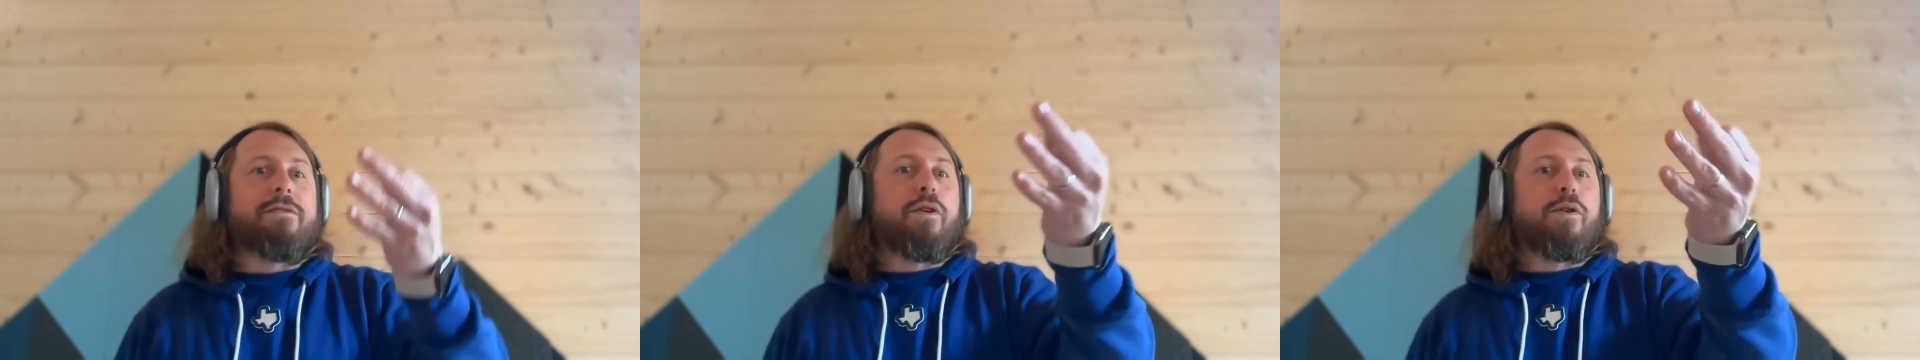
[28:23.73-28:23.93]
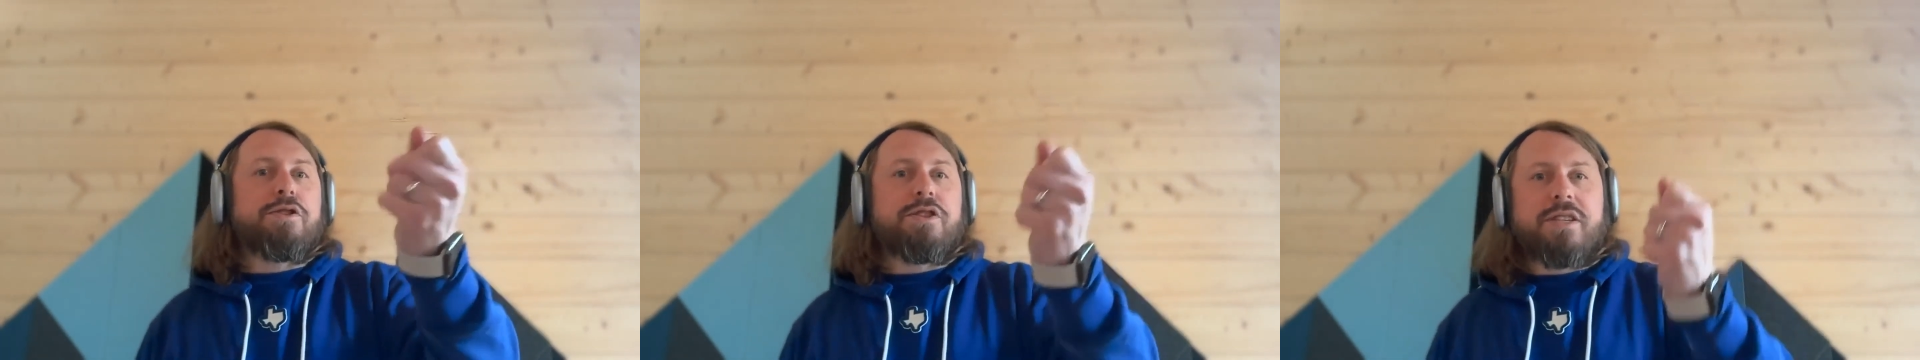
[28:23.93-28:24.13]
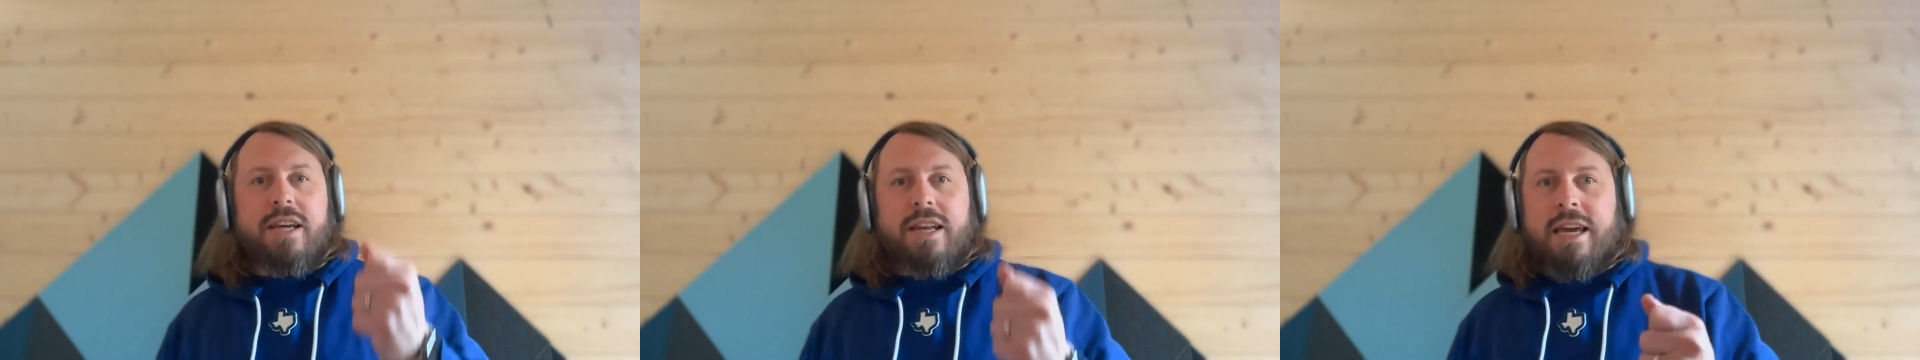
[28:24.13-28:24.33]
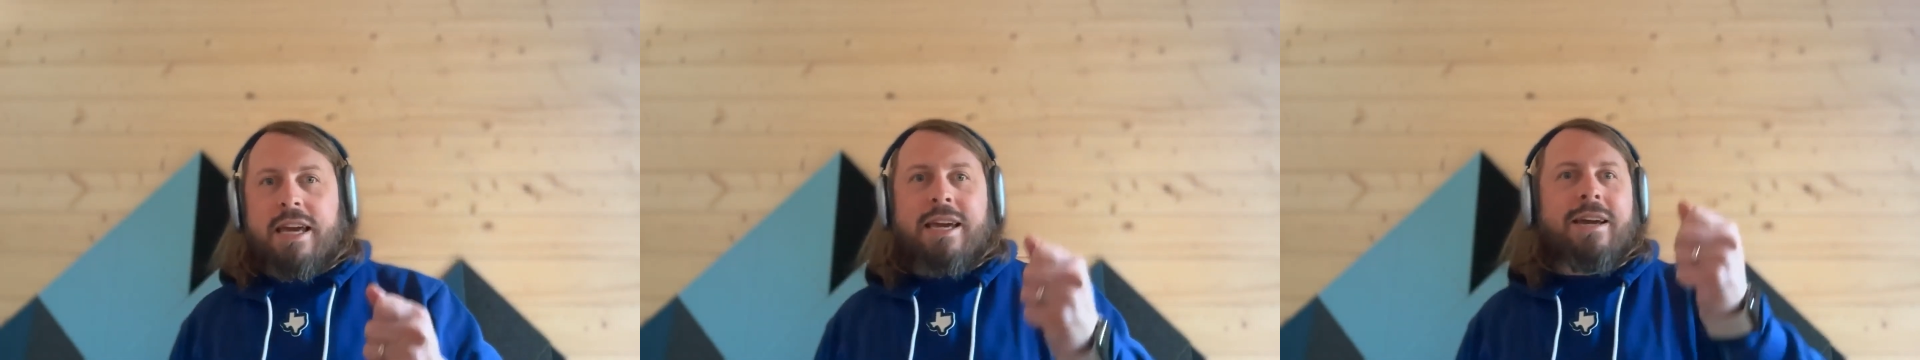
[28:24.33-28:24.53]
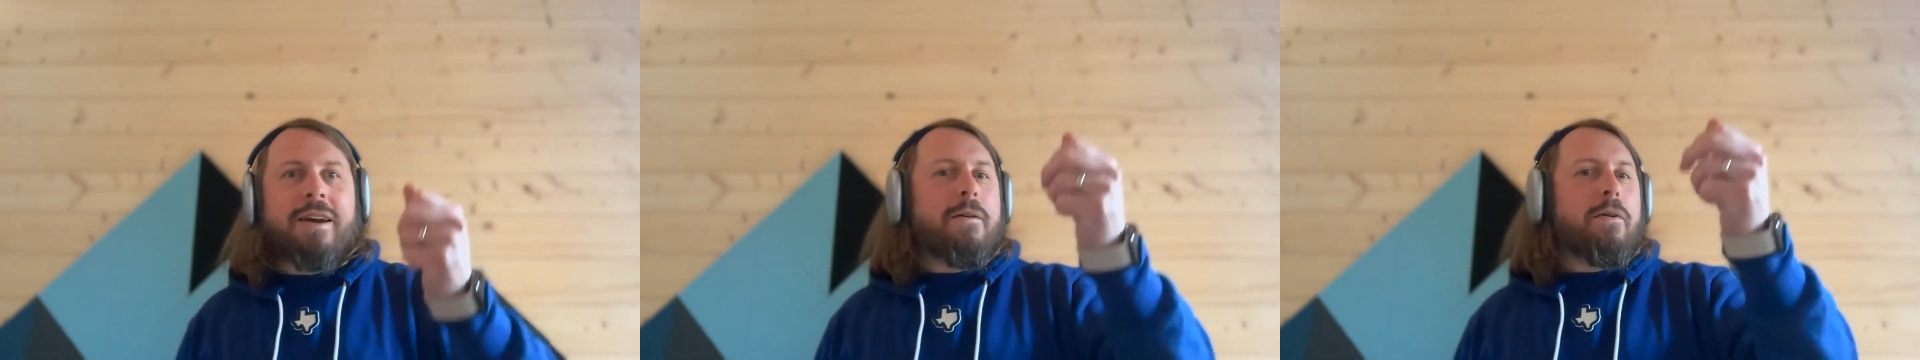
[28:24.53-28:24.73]
first
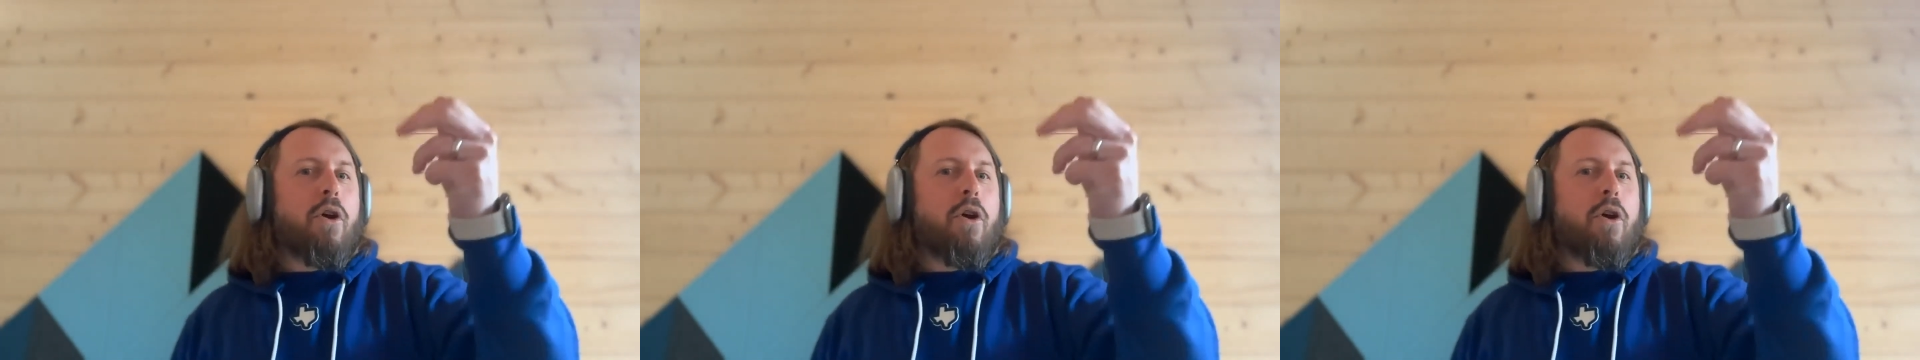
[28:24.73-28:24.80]
city,